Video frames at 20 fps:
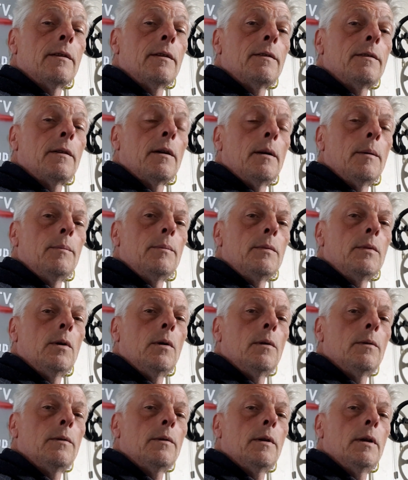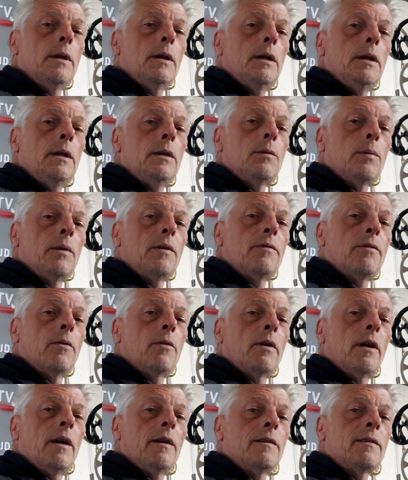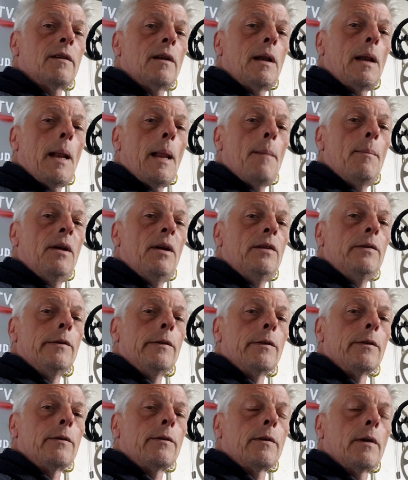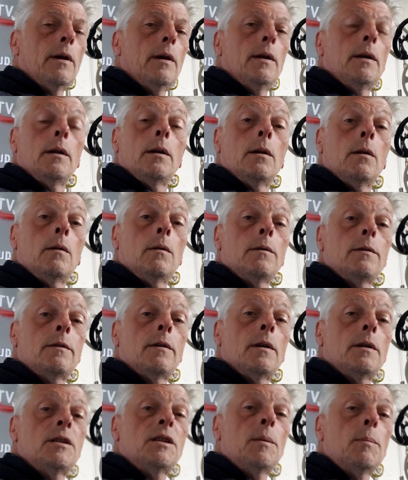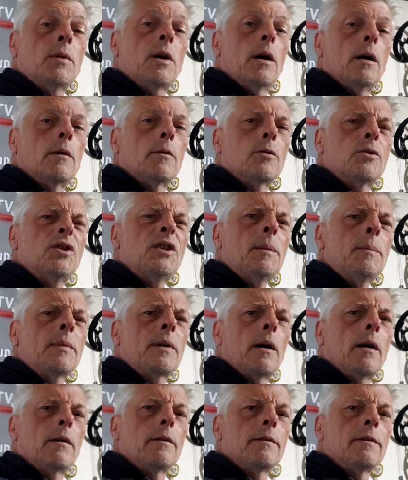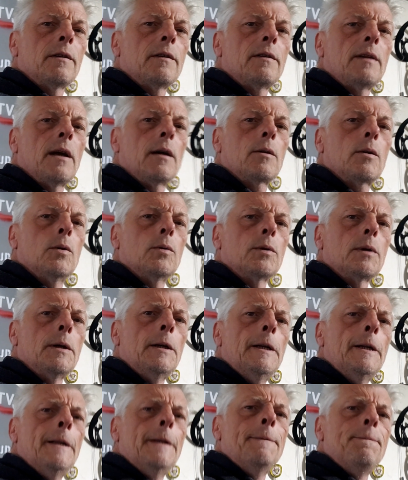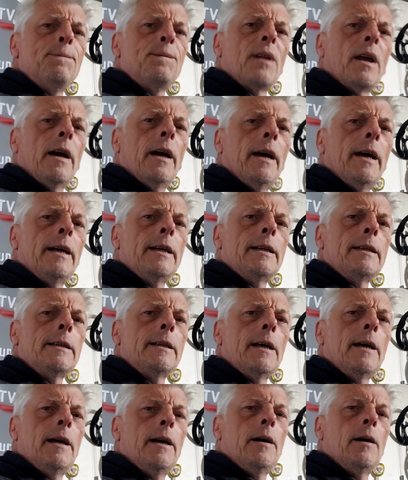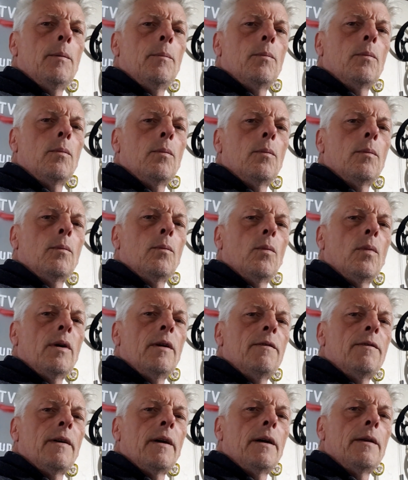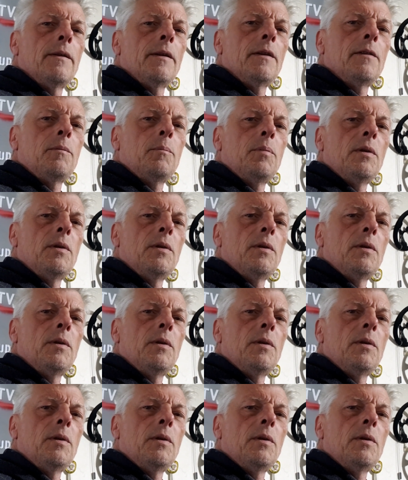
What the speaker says: this time. Not the 24 Hours of Lemons, and not Champ Car as it's now called. And we found this